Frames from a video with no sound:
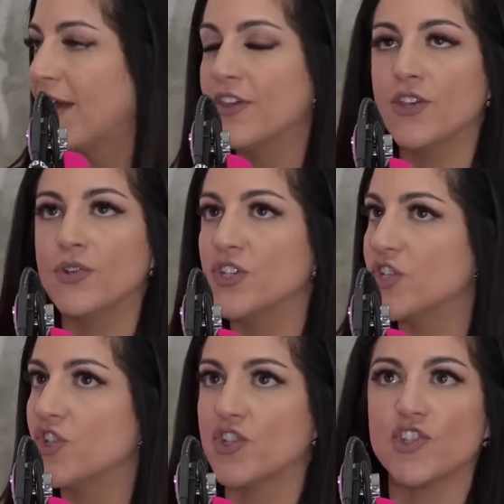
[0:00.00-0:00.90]
I think you need
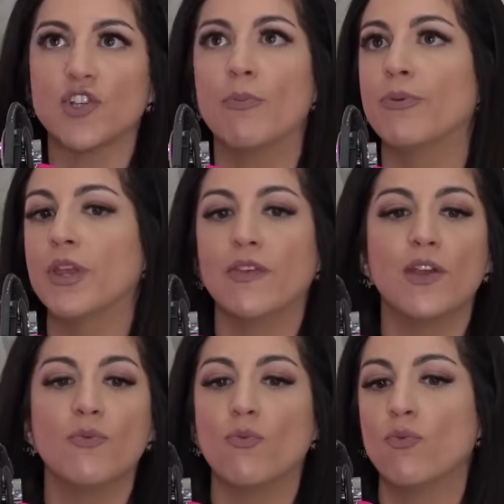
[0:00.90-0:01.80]
to just completely